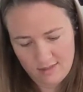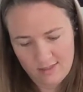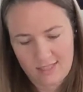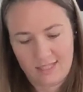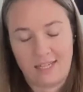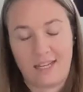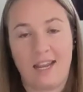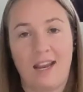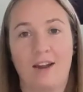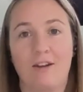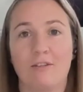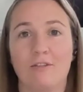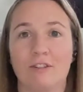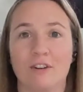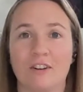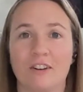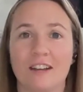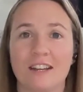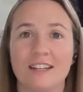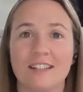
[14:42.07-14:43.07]
to care
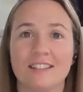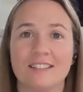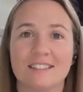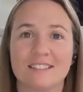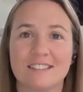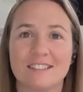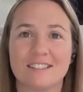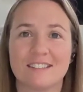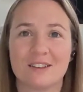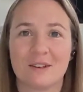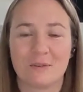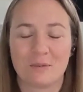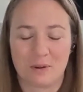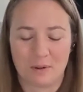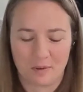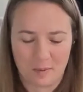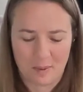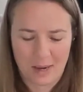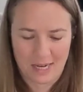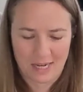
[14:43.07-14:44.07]
for it. So
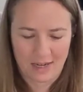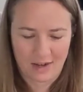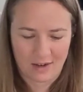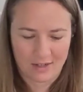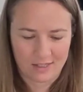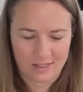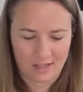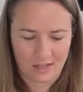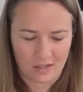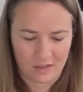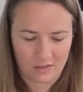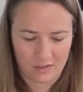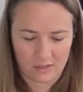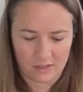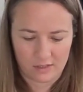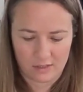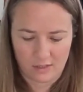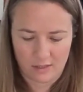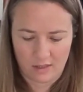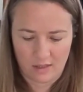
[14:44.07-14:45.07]
we're reminding
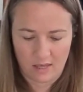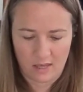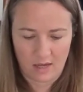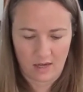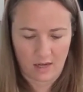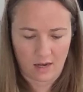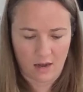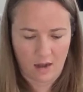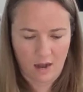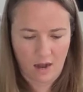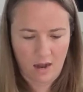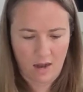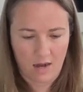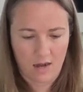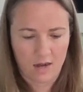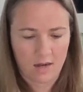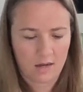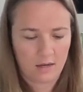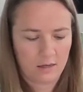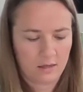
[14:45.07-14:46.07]
ourselves that
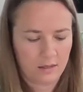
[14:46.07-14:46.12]
God